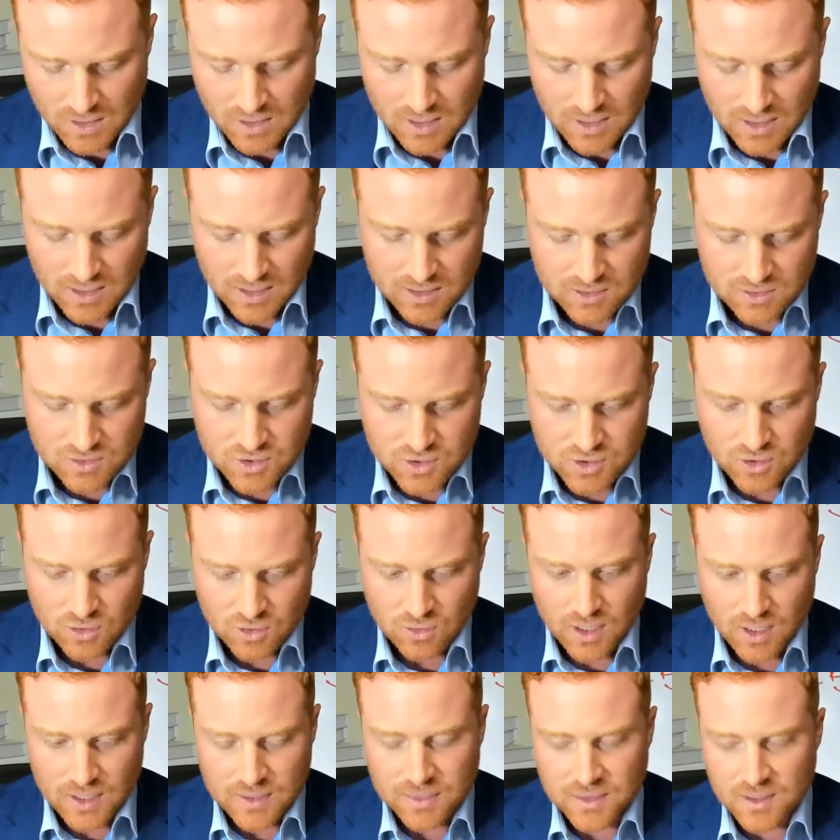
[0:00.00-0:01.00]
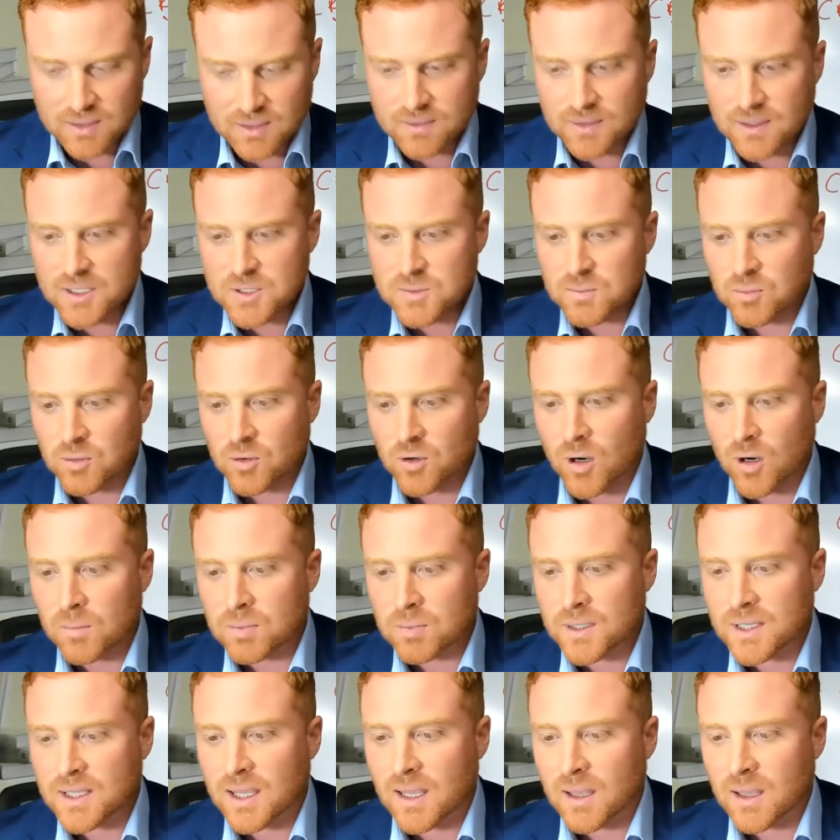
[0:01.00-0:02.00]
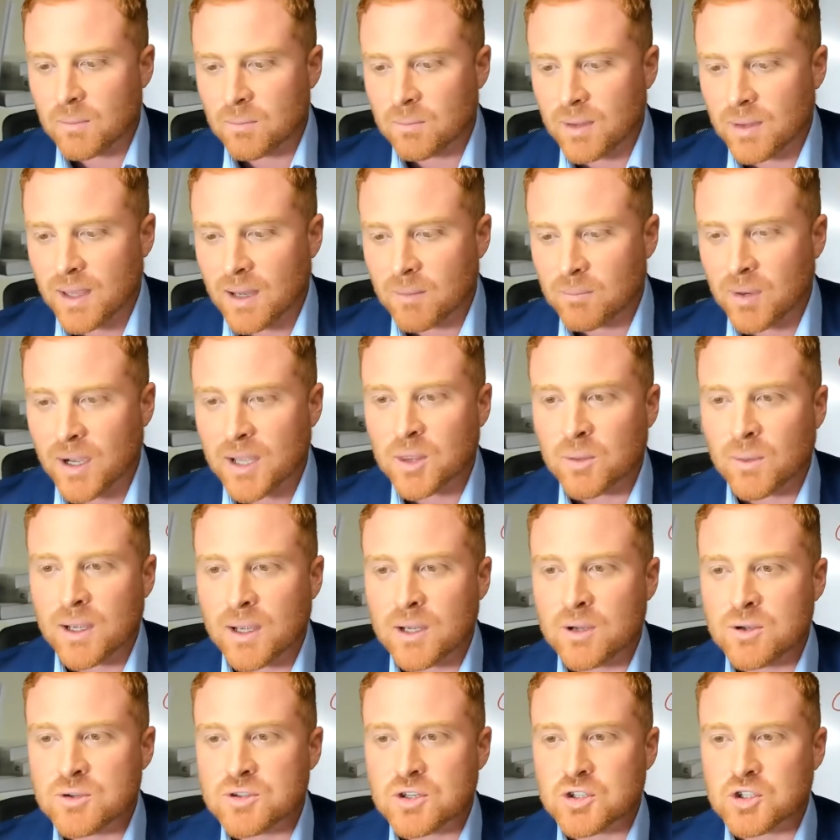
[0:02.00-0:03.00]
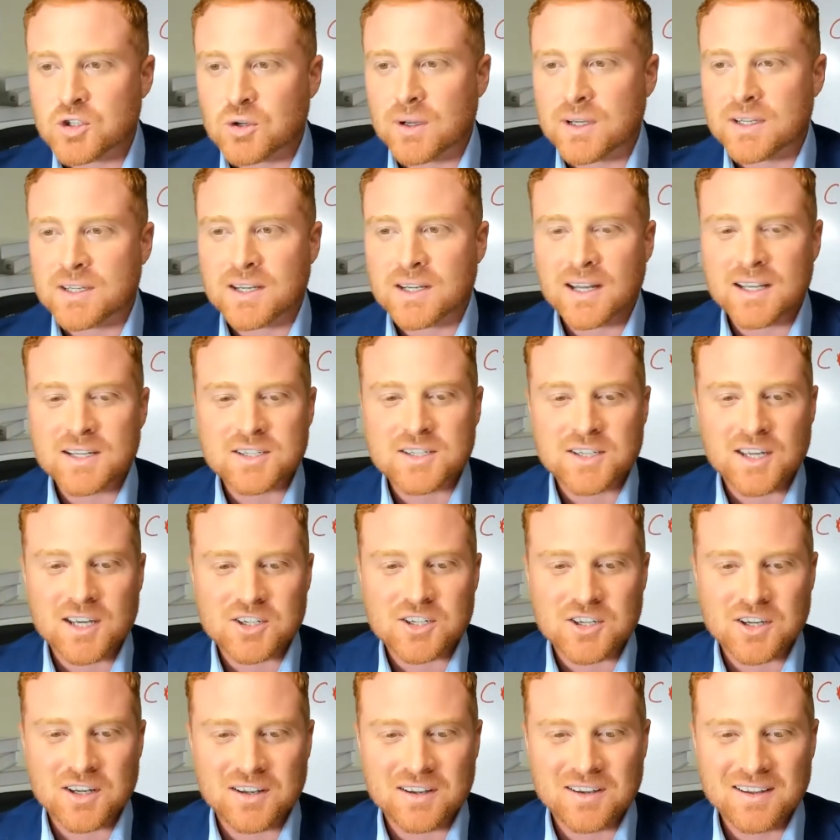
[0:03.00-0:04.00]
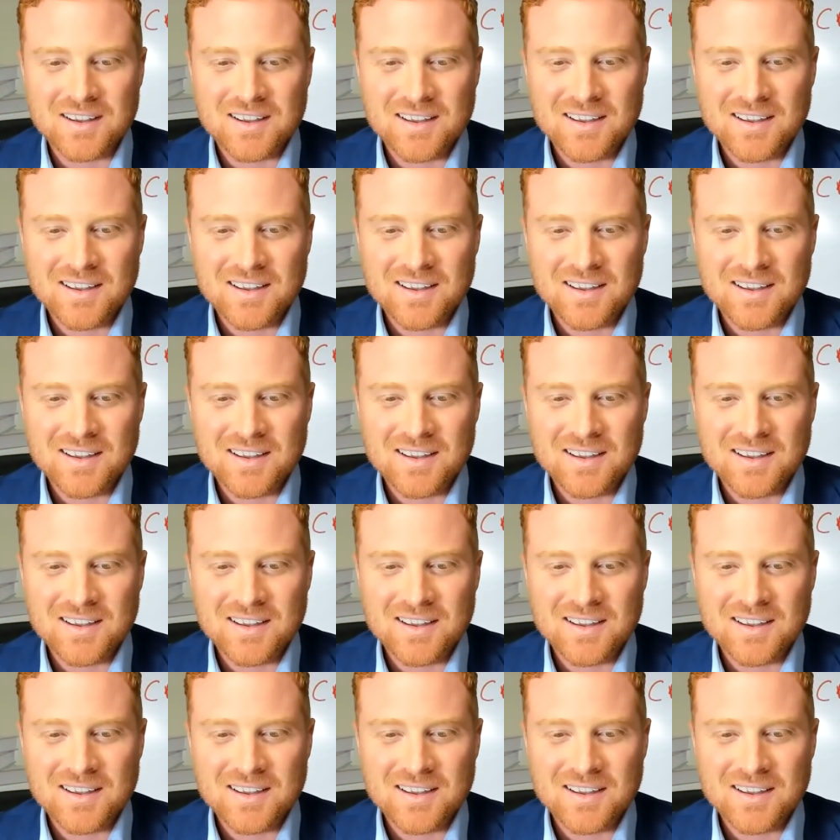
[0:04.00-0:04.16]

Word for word: And so I think there's probably about, by the way, who's enjoying today's session?